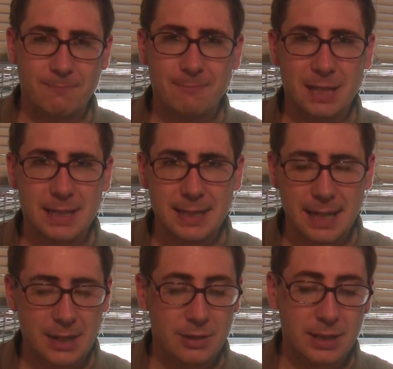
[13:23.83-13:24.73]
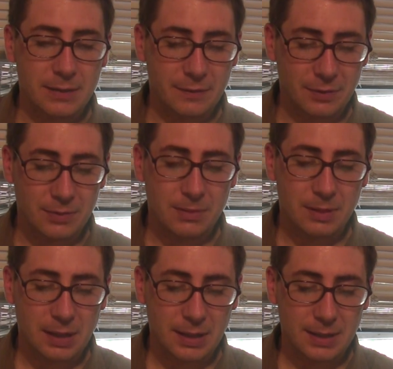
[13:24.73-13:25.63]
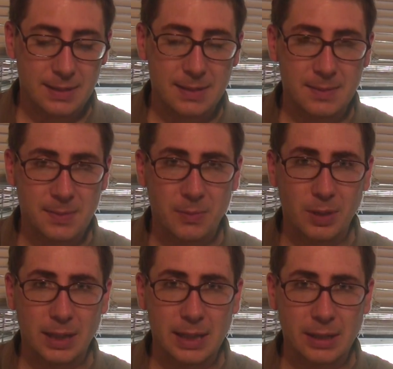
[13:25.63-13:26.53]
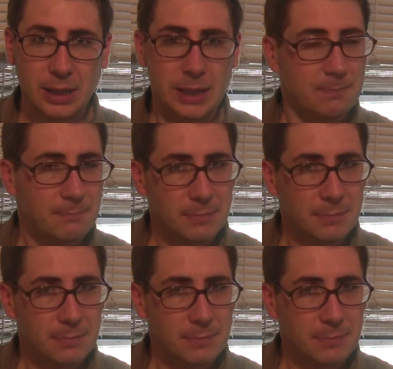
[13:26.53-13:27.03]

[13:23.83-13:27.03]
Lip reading: The dehydrated food seems to be working out good.